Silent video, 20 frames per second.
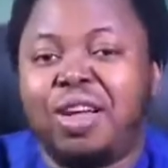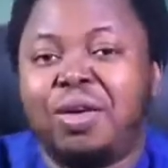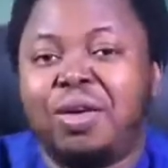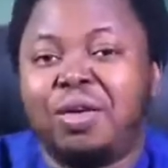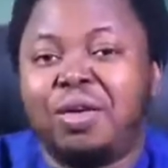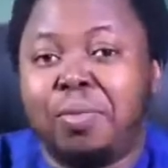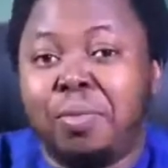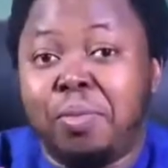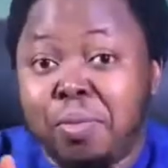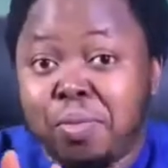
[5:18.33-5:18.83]

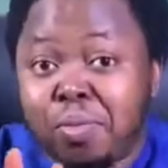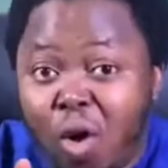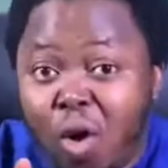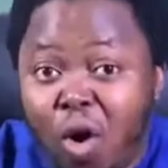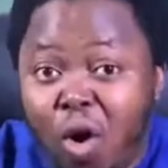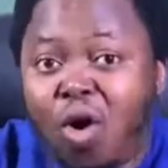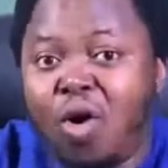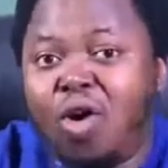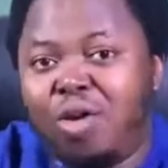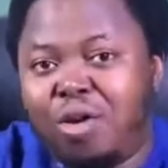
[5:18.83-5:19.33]

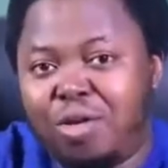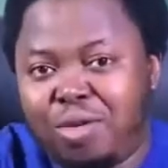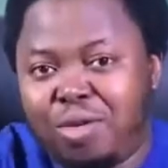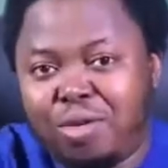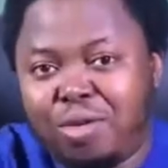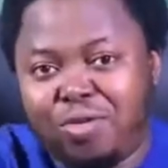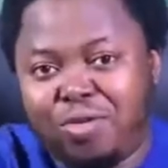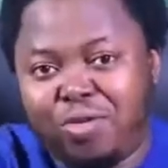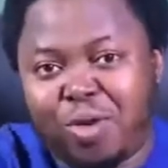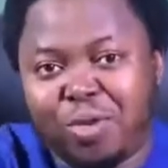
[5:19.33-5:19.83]
more
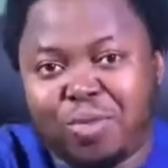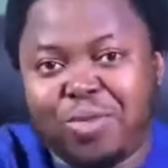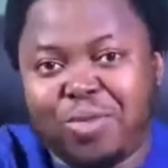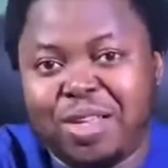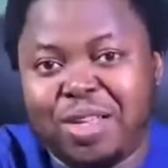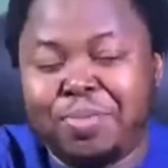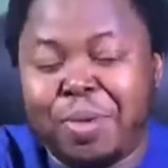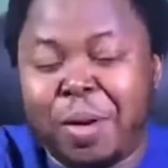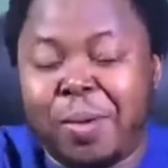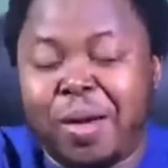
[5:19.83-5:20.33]
from
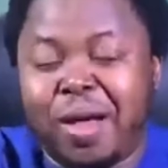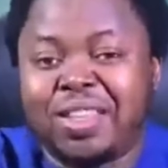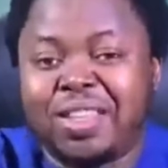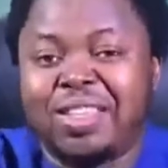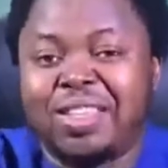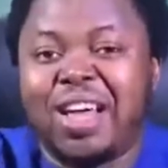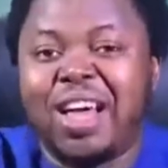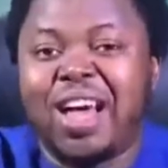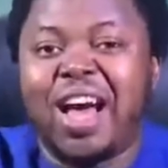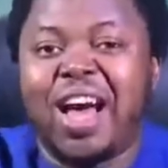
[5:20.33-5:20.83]
Impermax,
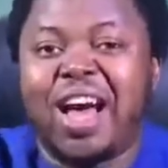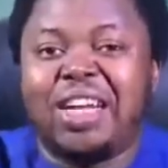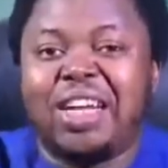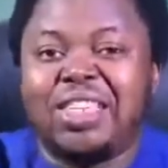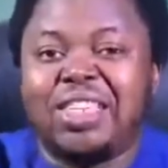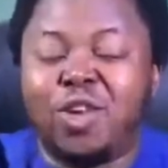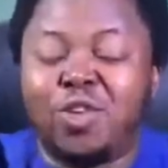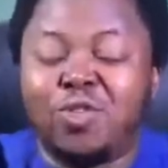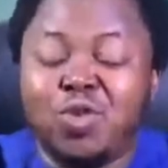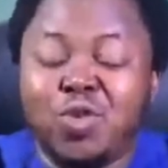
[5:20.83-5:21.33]
and
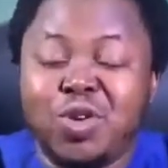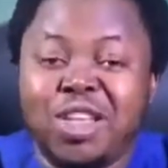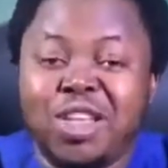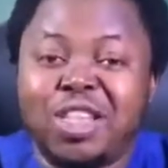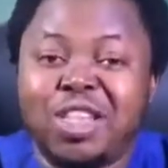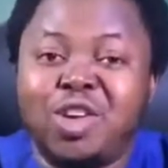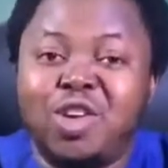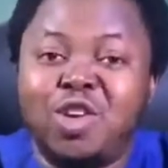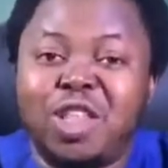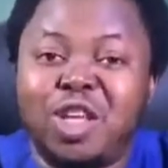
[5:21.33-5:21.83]
instead of doing a
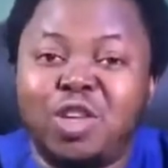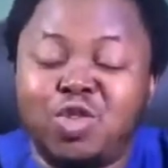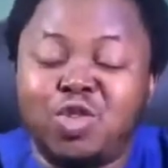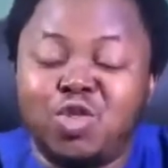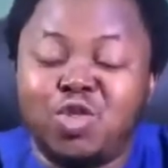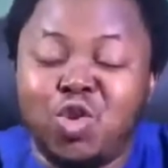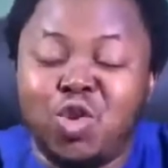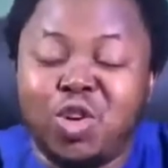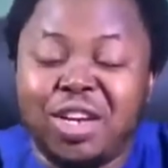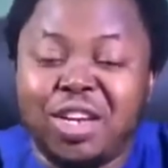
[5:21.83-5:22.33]

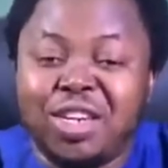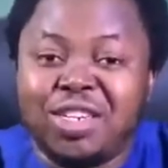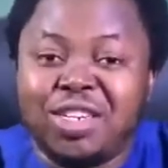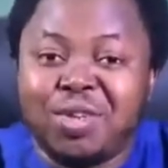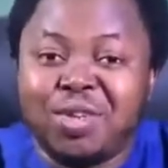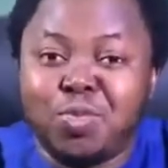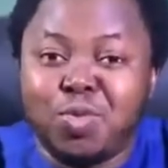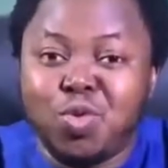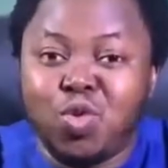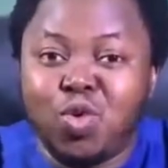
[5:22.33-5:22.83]
300,200
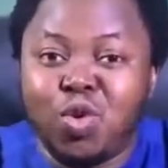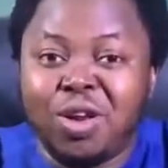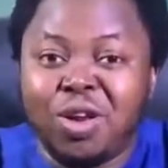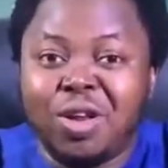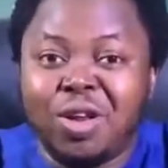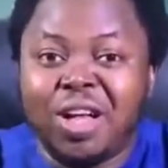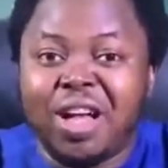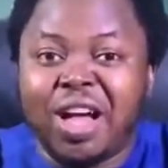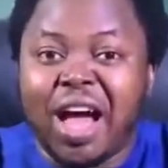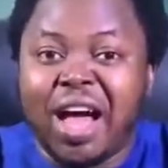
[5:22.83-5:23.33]
pool,
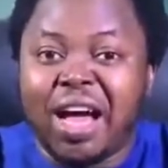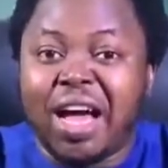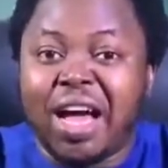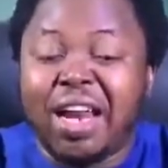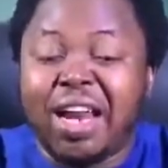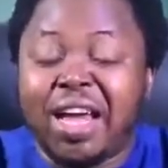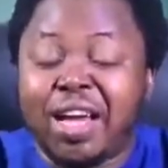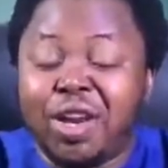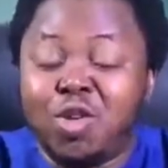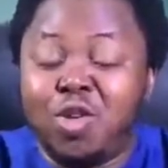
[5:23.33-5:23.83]
I can
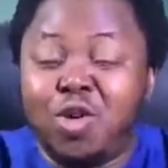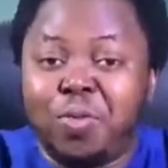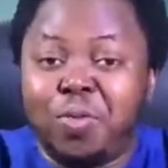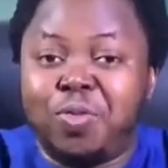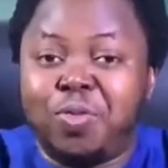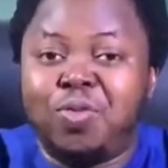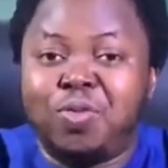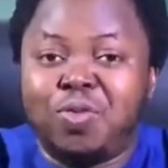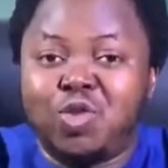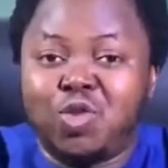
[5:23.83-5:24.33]
end up
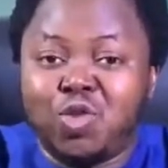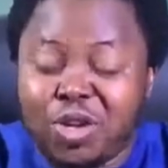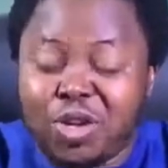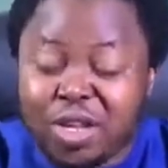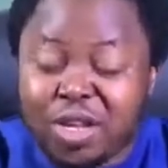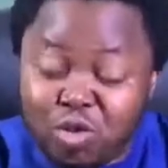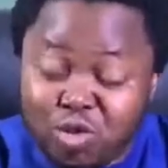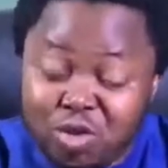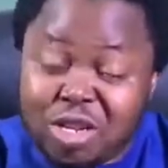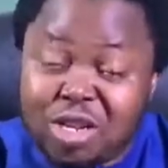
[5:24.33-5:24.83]
doing a
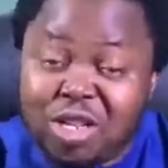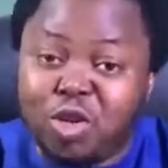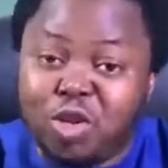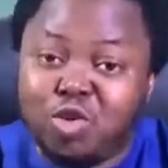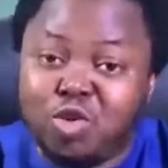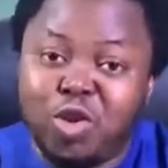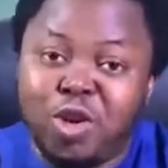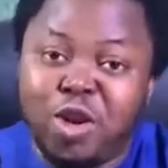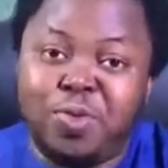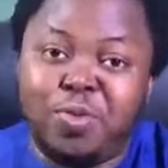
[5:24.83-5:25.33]

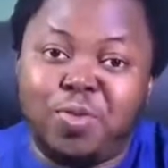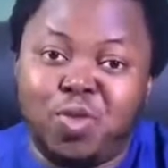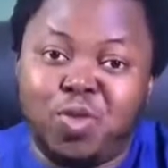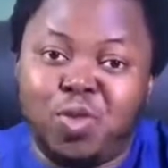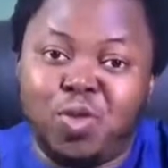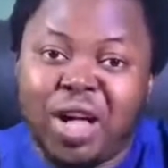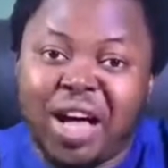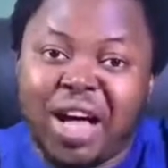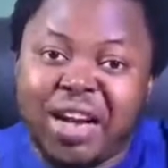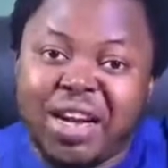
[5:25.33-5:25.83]
3,200
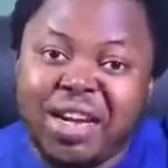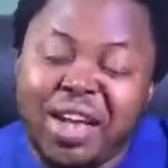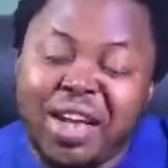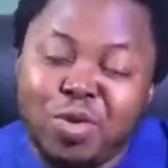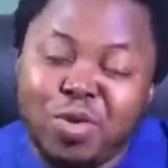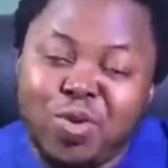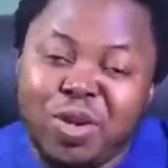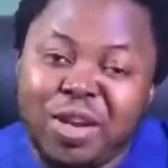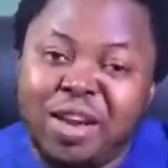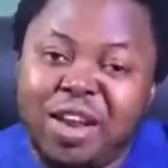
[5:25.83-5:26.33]
pool, and then
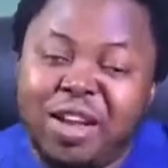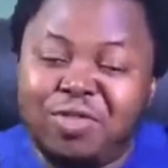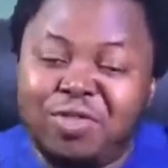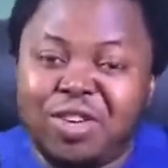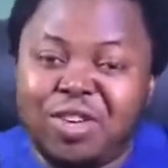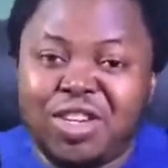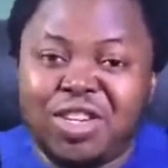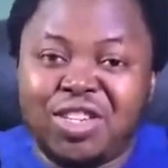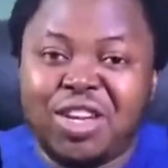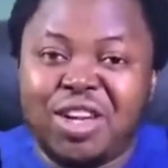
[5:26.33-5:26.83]
with
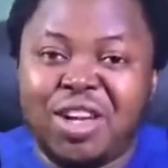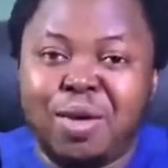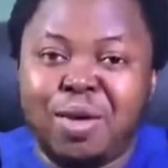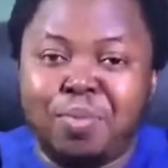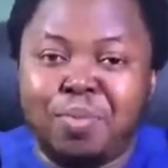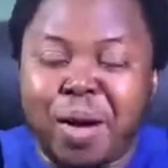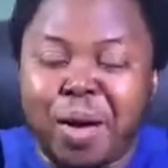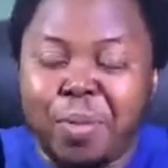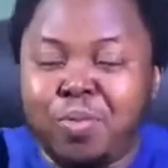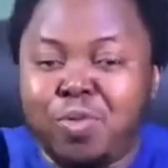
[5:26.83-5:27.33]
leverage,
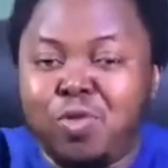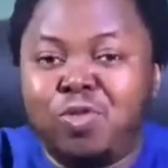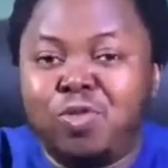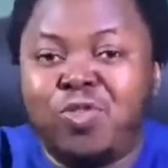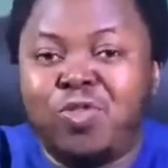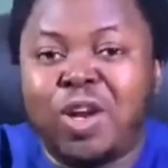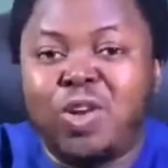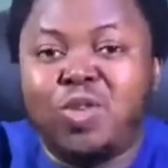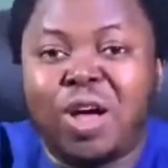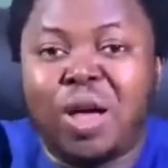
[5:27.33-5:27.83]
my pool
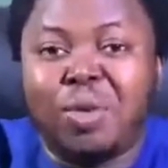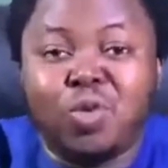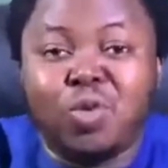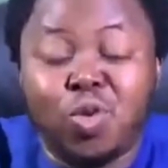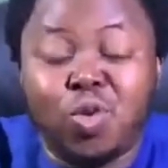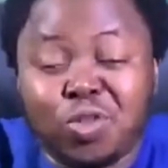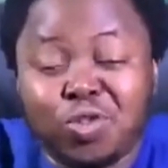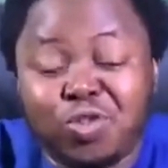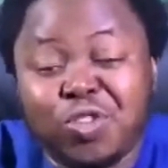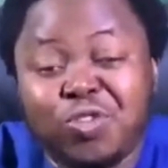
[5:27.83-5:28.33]
value can be
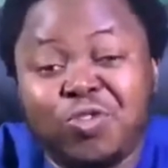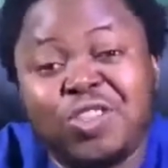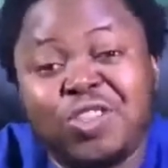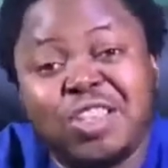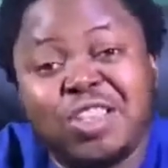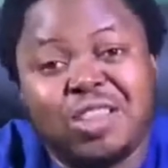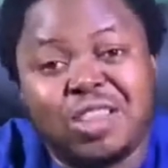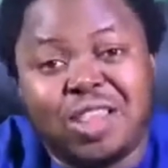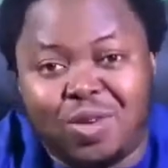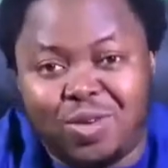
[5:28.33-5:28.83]
worth
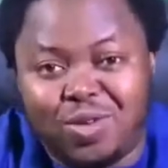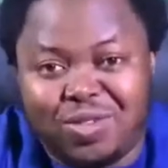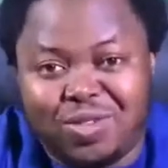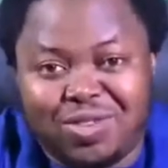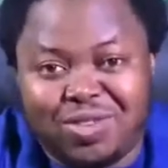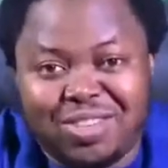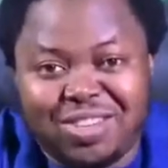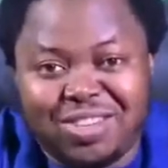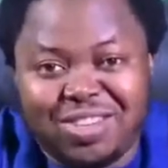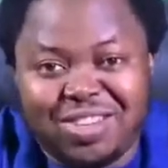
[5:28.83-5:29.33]

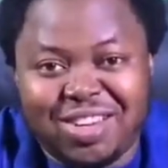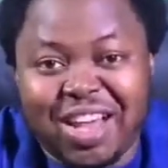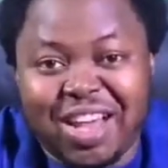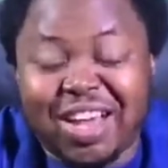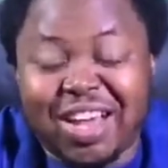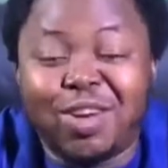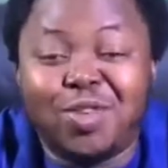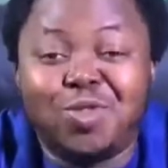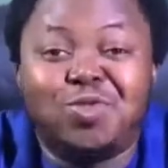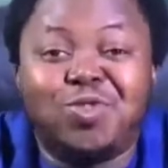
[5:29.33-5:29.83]
15,000. I
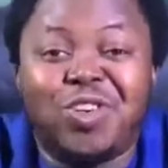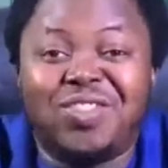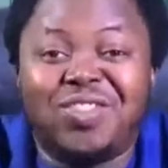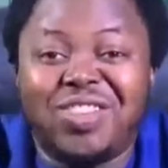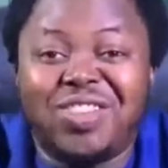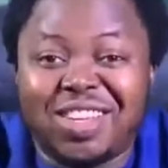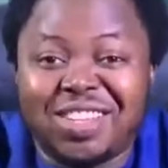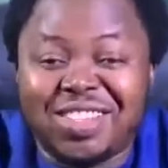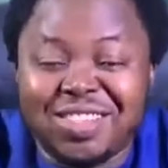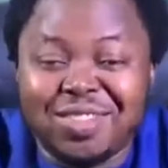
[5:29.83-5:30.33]
can do
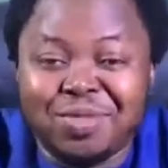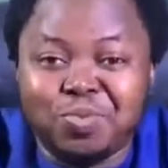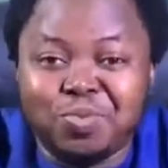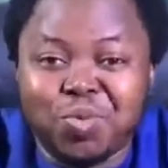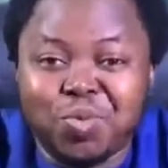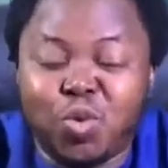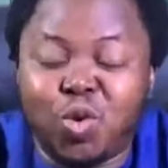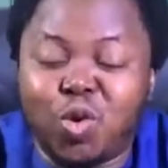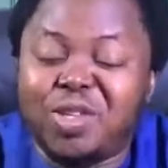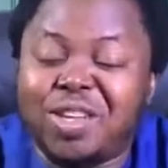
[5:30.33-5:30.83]
5x.
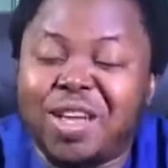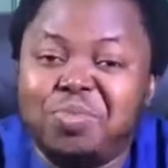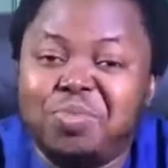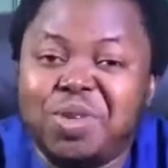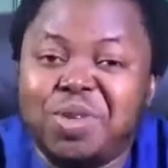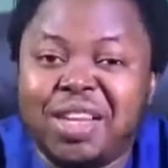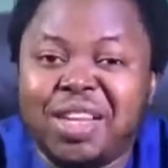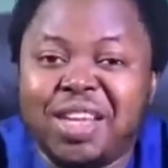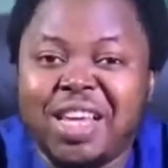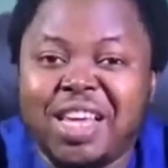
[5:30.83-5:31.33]
What does that
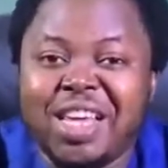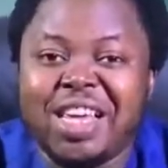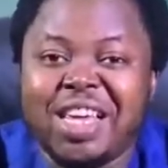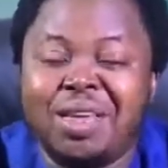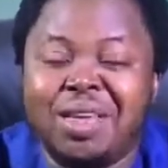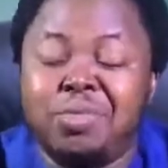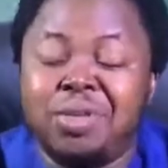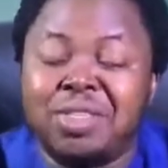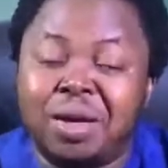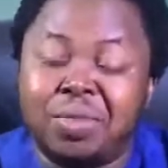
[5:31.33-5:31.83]
mean? It
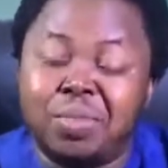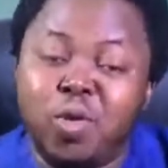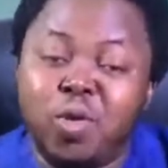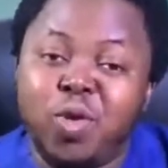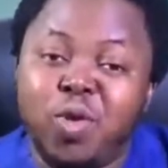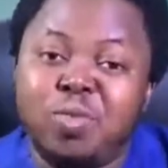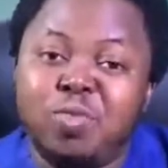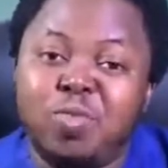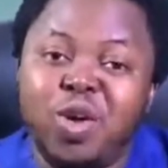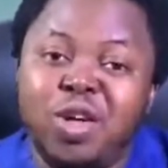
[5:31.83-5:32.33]
means I'm
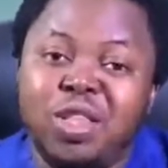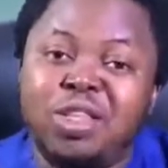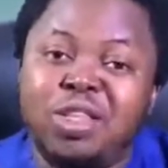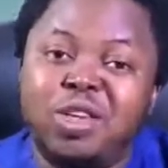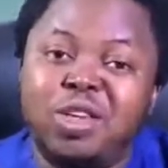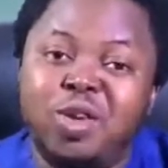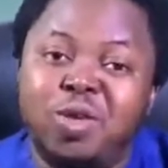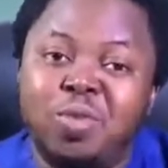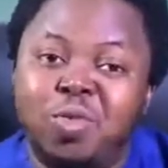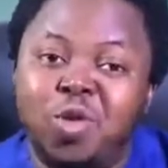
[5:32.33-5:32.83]
borrowing more
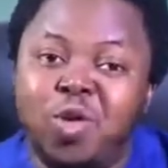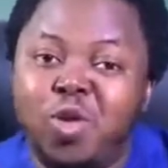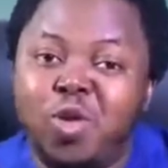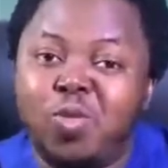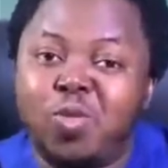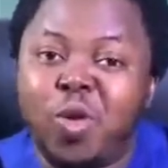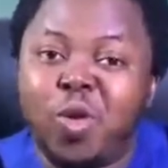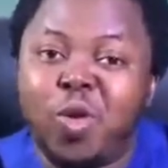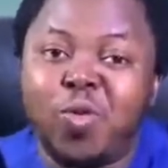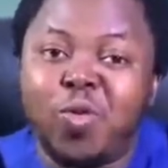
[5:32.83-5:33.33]
Ethereum, borrowing
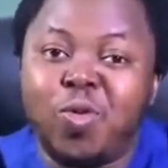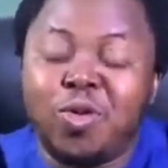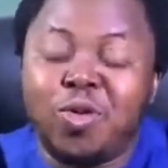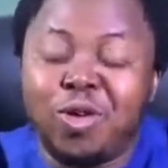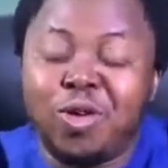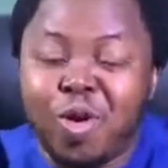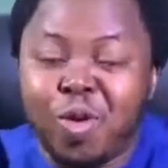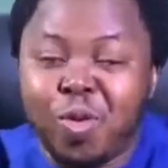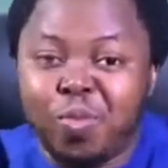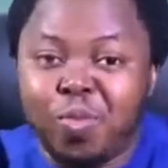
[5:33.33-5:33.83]
more Open,
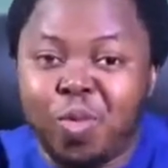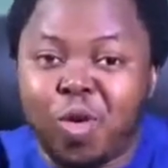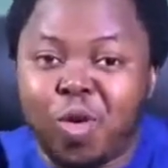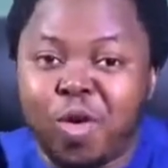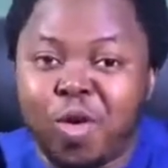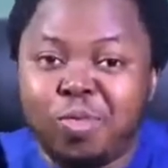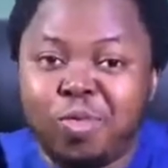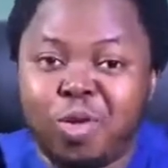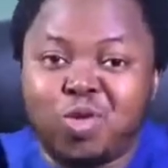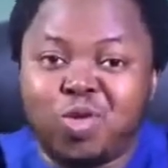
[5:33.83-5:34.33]

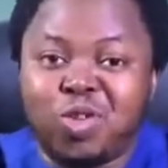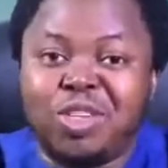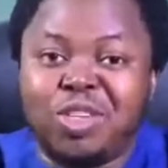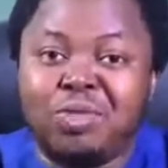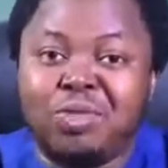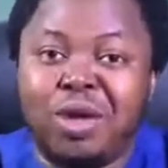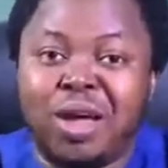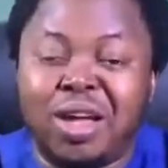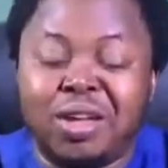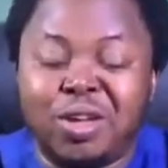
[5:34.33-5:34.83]
borrowing more to increase
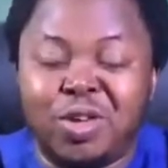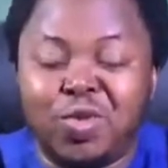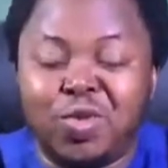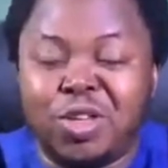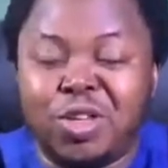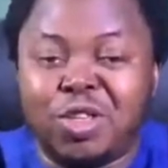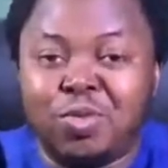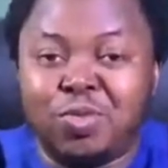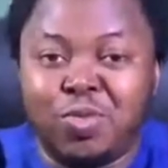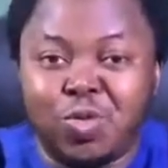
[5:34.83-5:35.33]
my
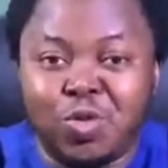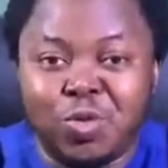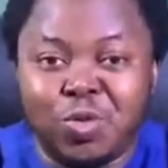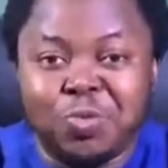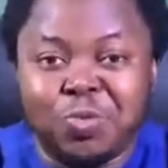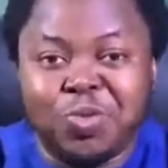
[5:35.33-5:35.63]
liquidity pool.